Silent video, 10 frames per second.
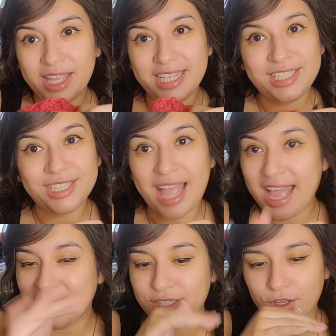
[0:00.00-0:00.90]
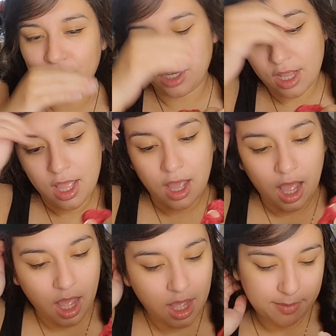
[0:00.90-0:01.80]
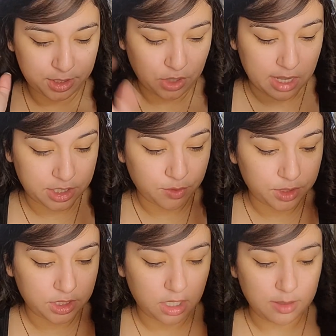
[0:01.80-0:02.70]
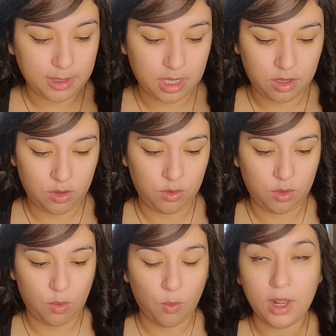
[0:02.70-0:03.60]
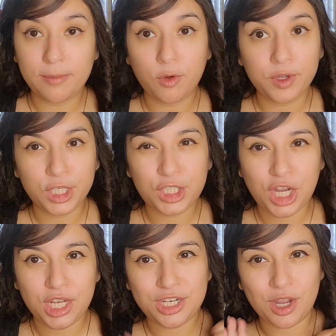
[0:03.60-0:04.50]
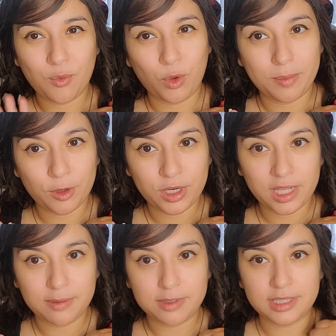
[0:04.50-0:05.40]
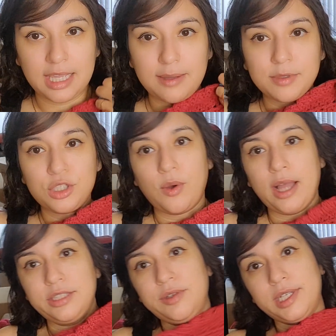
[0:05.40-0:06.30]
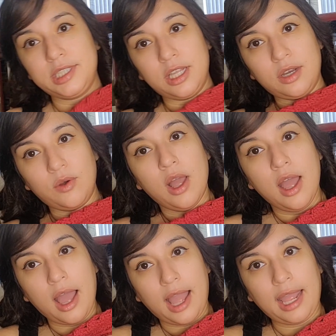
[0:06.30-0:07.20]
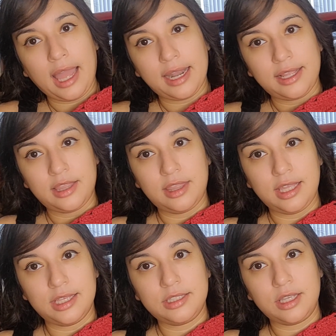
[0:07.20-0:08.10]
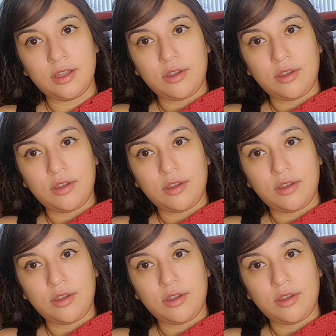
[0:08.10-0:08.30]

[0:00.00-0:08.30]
It just adds on. So I do want to talk about what I'm going to change and what I'm going to keep the same. So as you guys know, I added this